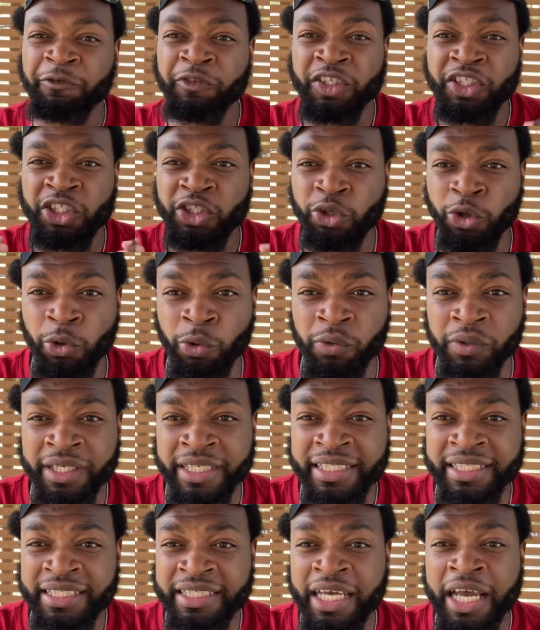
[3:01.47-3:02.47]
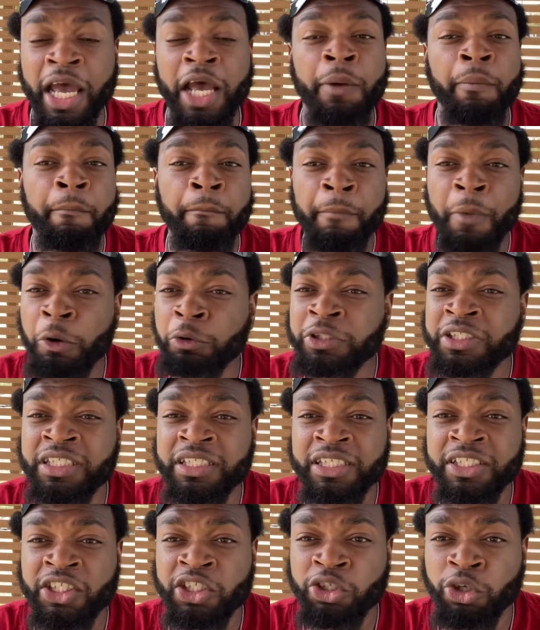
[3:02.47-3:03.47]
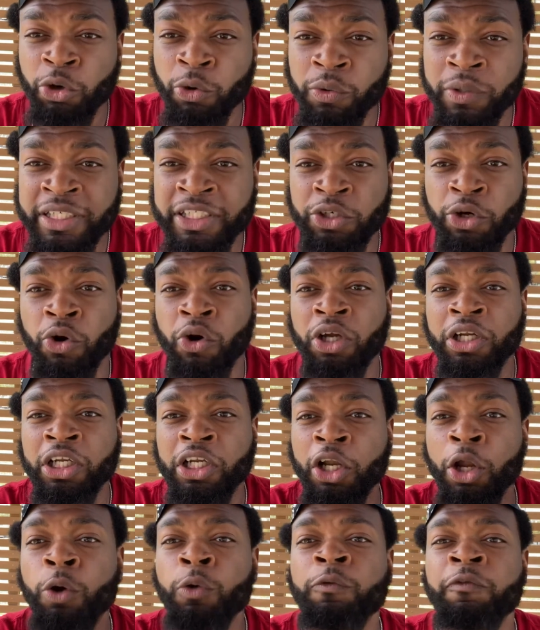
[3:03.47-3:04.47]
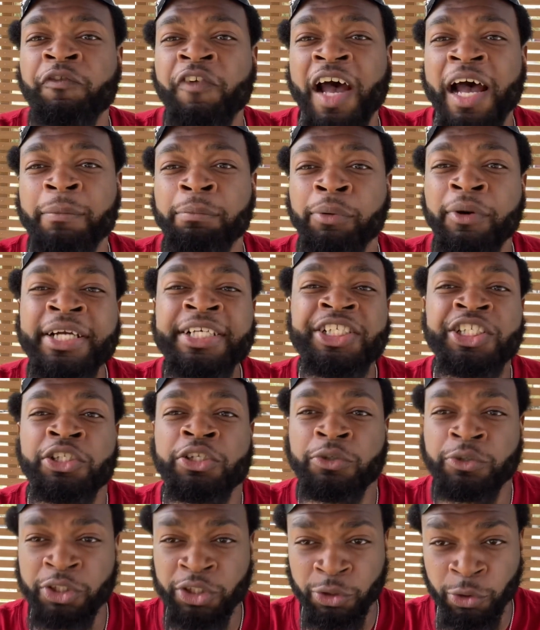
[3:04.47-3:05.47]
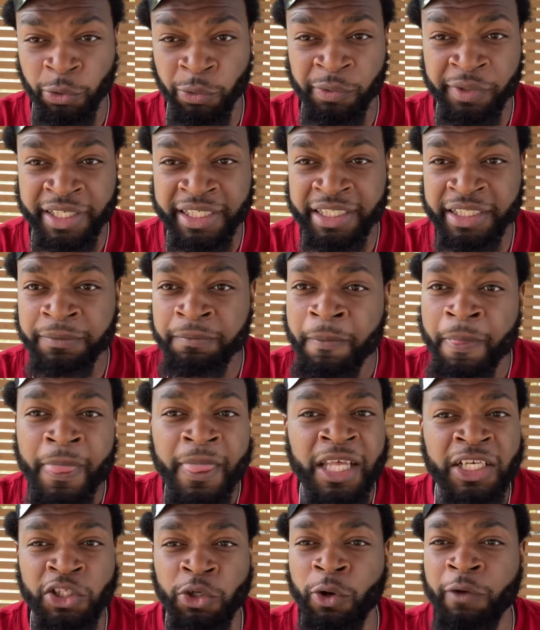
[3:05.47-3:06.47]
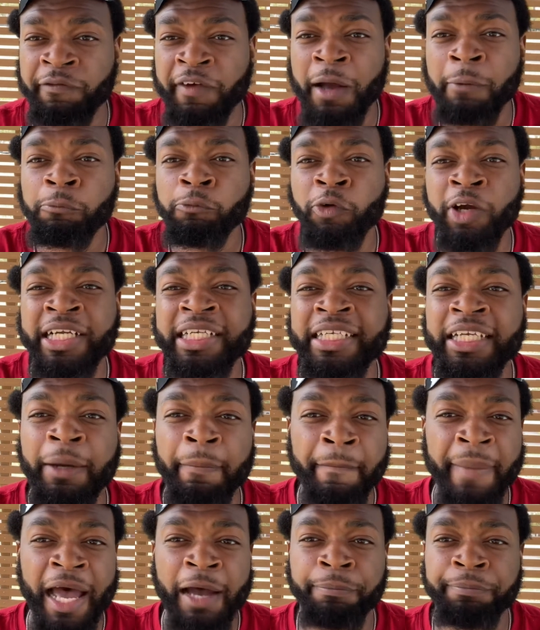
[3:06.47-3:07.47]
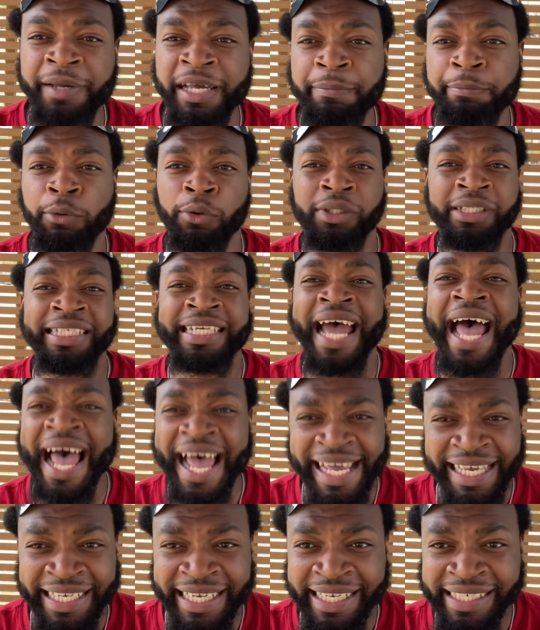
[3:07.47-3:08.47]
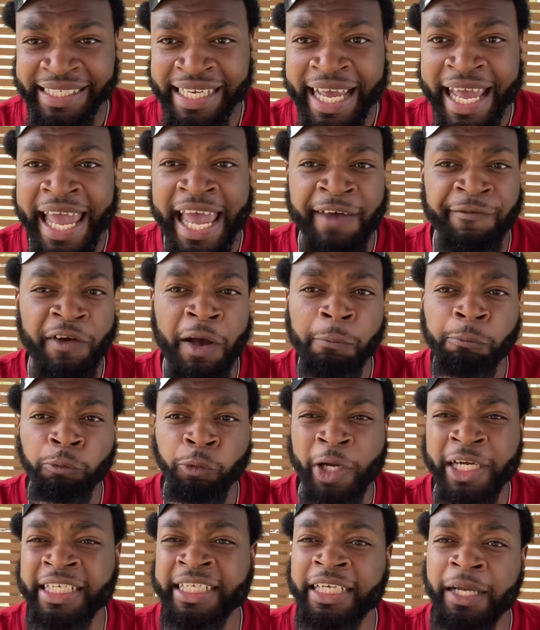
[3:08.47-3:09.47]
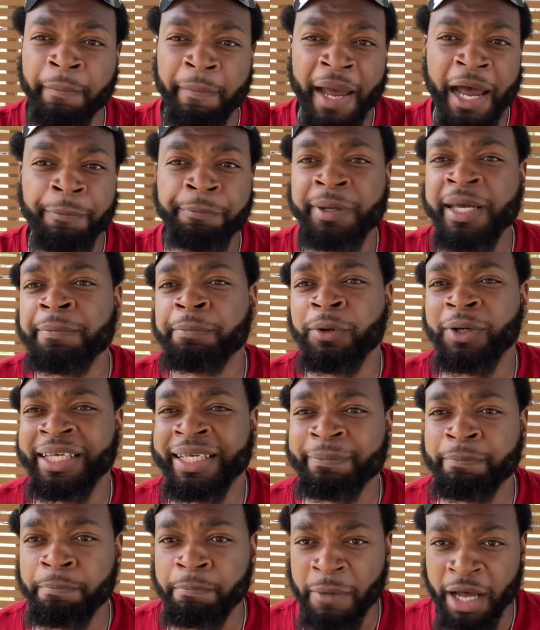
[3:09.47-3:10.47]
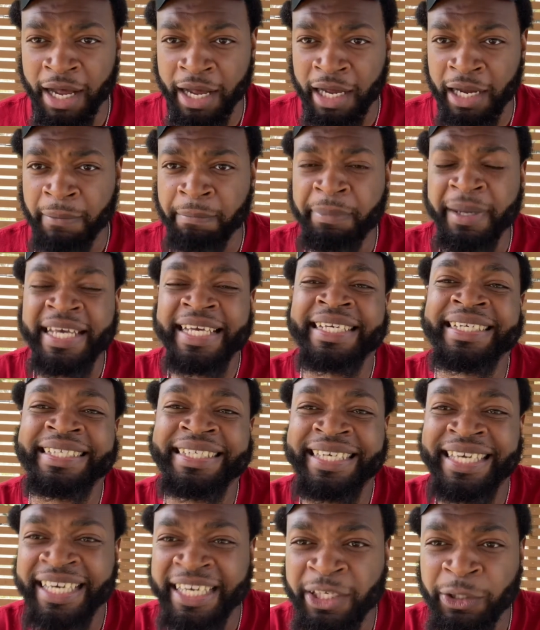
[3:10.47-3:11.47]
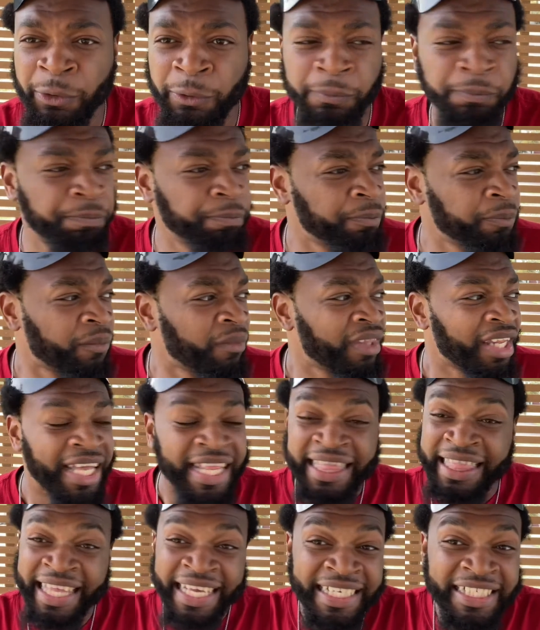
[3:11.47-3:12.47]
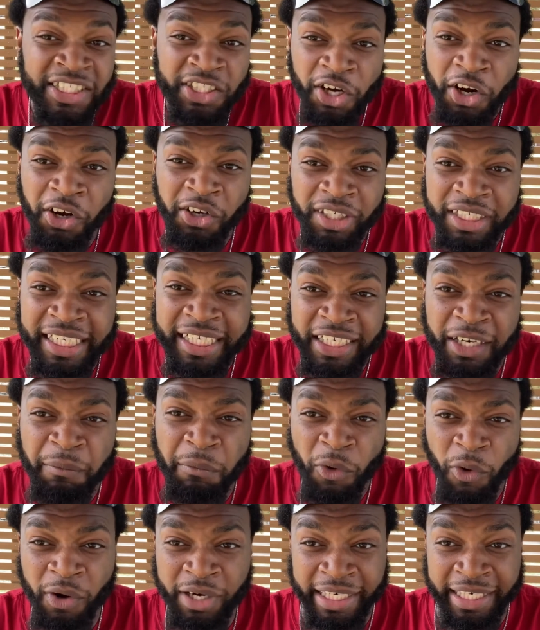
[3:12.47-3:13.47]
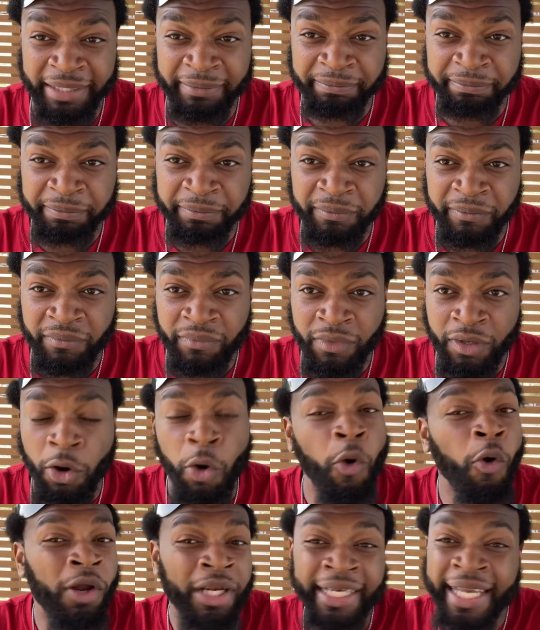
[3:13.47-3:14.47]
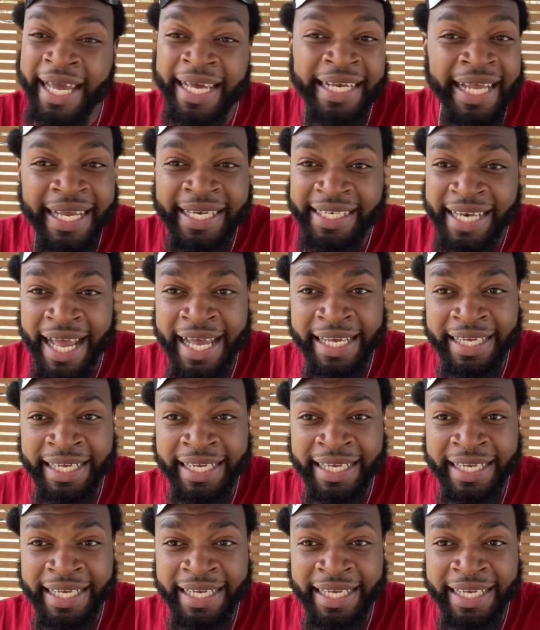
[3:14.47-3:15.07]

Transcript: stories. Most of the stories are low vibrational stories. So if I'm reading about people dying, if I'm reading about people being killed this early in the morning or late at night,